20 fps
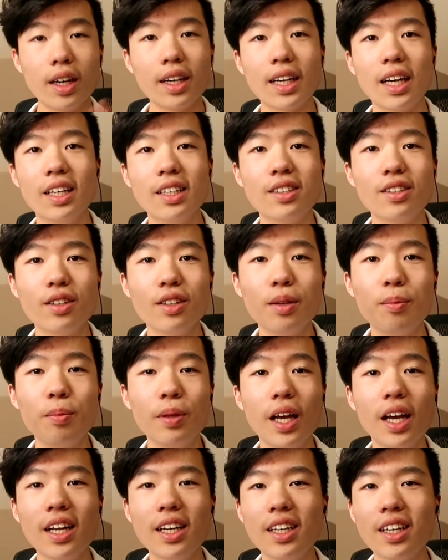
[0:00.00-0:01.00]
Right guys, so the
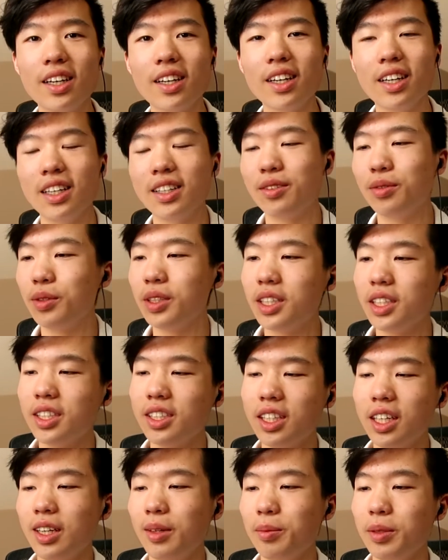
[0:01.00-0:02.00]
plan here is we
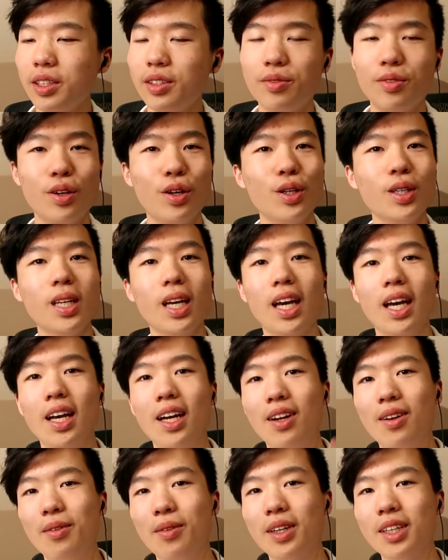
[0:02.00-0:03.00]
just set up this phone
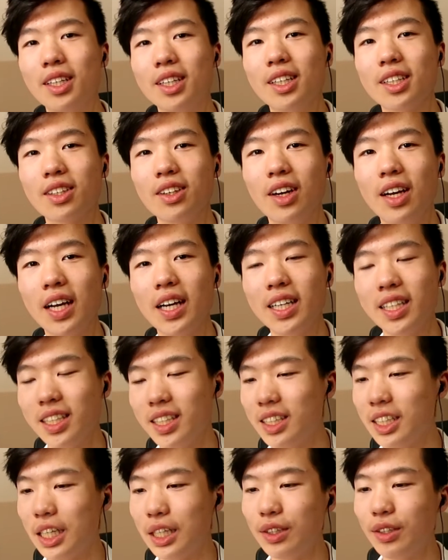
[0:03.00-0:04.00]
and we're gonna go ahead
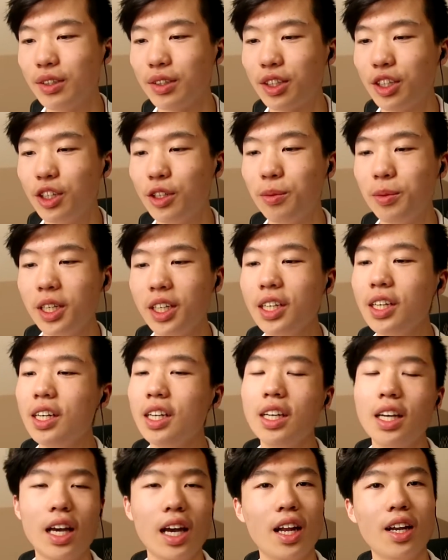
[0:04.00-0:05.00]
and download Qmee
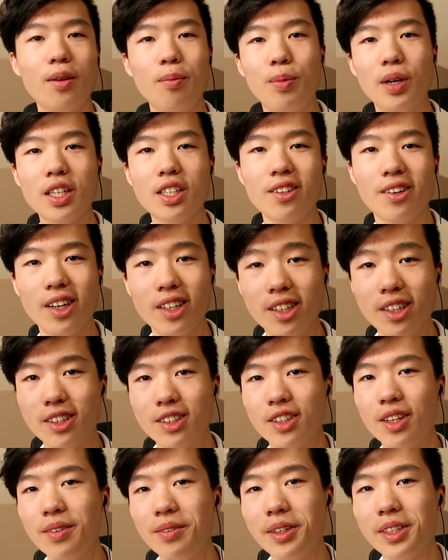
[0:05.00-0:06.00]
and a bunch of other
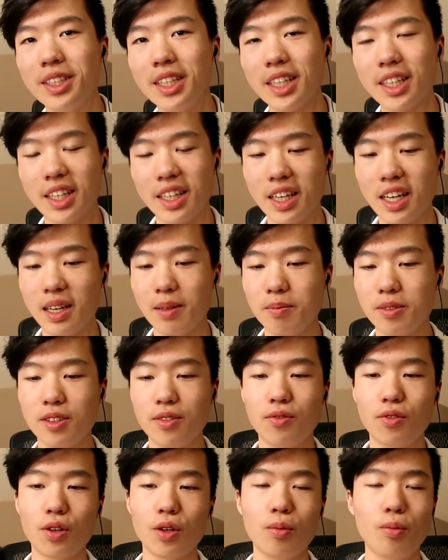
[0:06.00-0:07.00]
survey taking apps
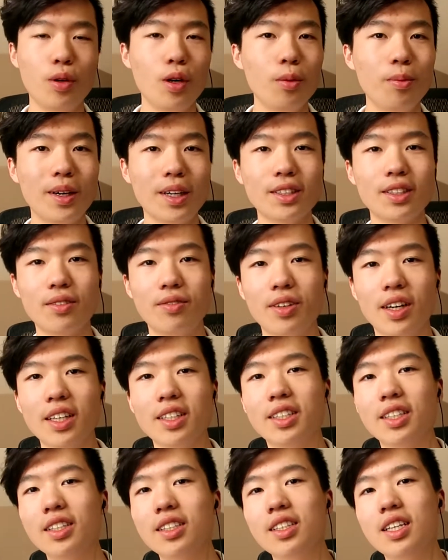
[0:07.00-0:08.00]
for mobile
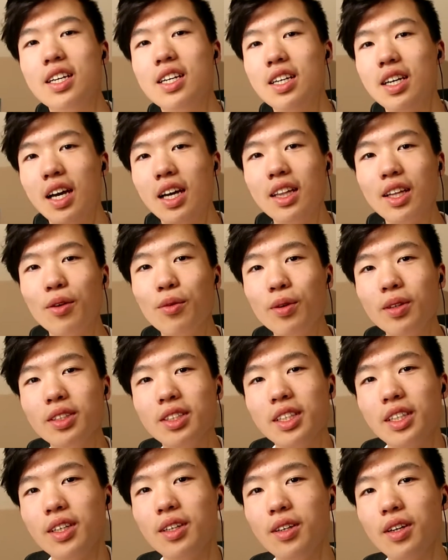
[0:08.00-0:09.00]
devices, and then we'll
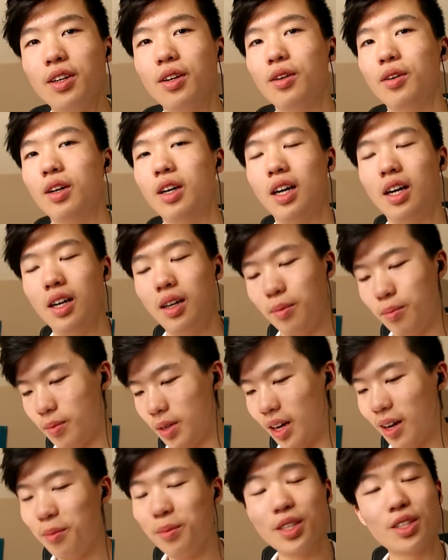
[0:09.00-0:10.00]
see Um,
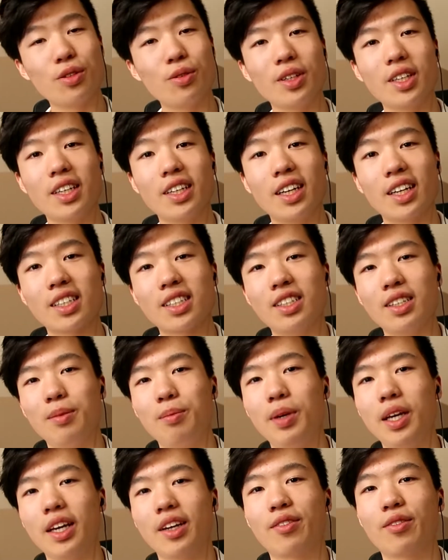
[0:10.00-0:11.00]
how much we can actually
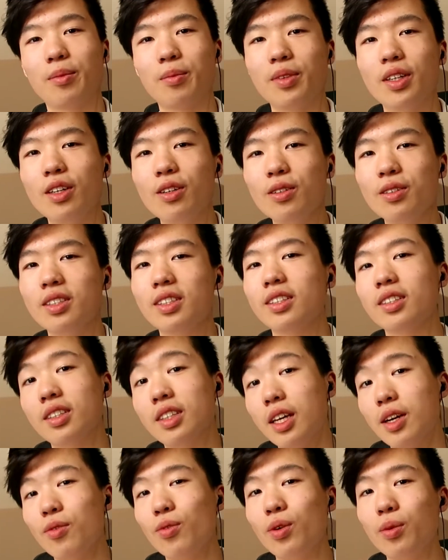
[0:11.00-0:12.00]
make from those.
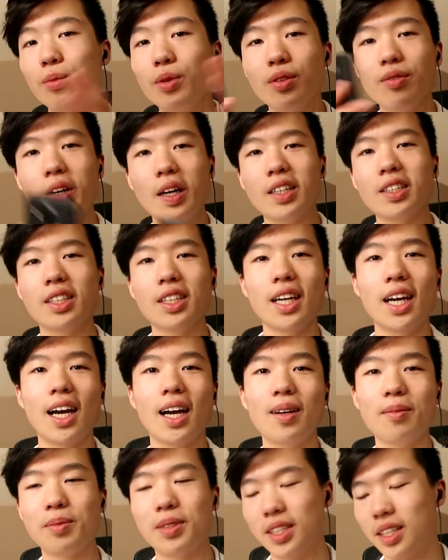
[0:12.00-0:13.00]
Then we'll move on to
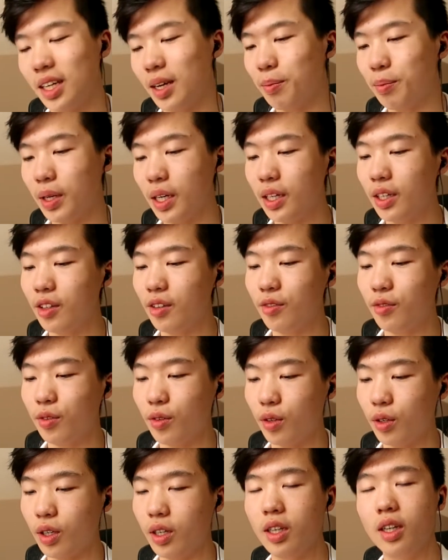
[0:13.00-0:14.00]
apps that pay you
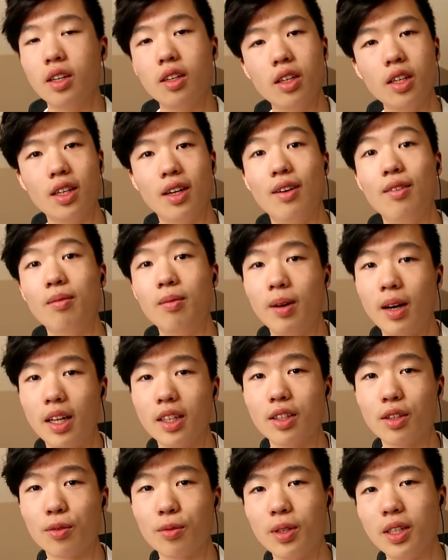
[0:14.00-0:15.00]
for, you know,
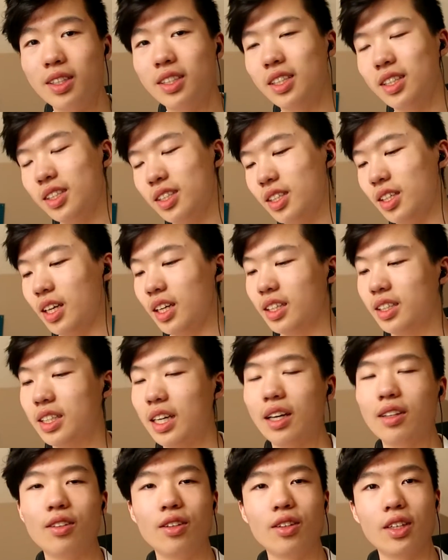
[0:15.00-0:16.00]
other reasons like
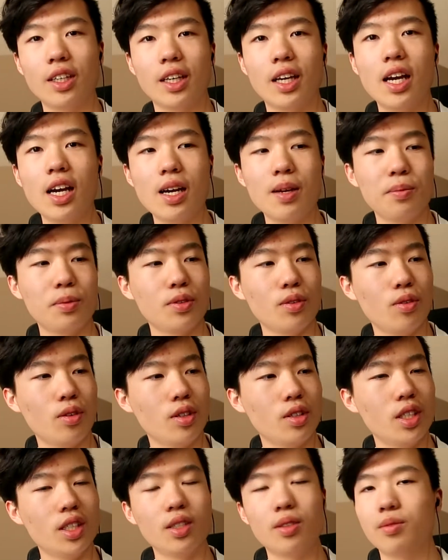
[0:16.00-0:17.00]
downloading apps
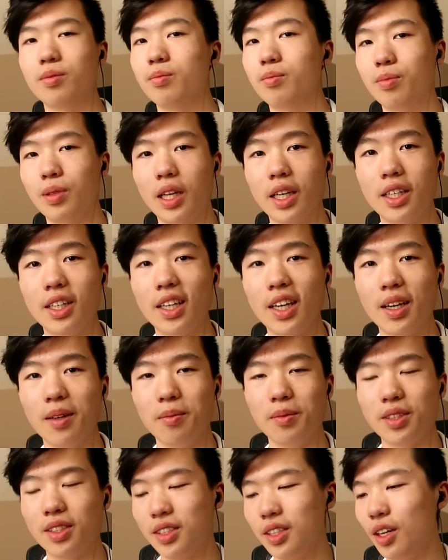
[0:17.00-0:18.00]
or just playing
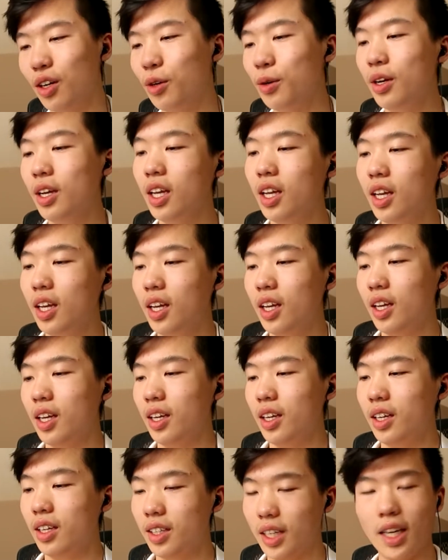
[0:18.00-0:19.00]
games. So
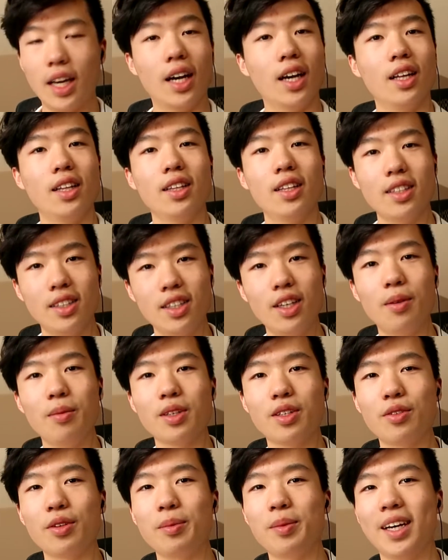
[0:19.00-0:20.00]
yeah, let's see how
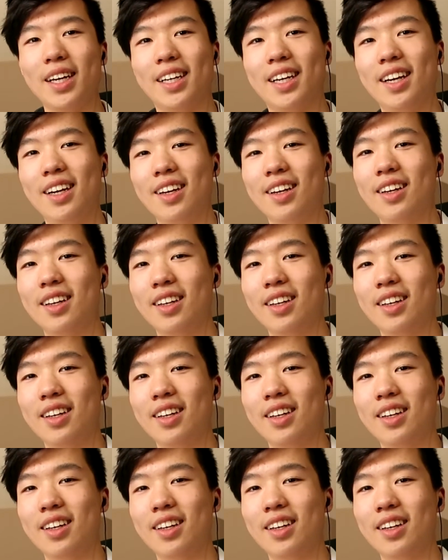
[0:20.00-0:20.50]
much we make.